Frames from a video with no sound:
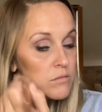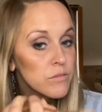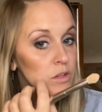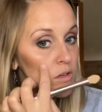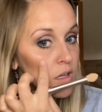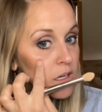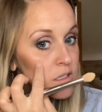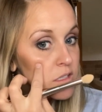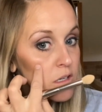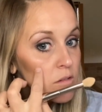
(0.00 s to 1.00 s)
You can kind of
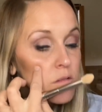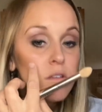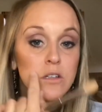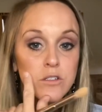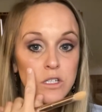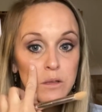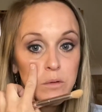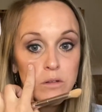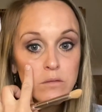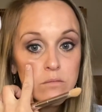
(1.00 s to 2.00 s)
tell your
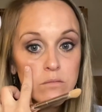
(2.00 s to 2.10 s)
cheekbone.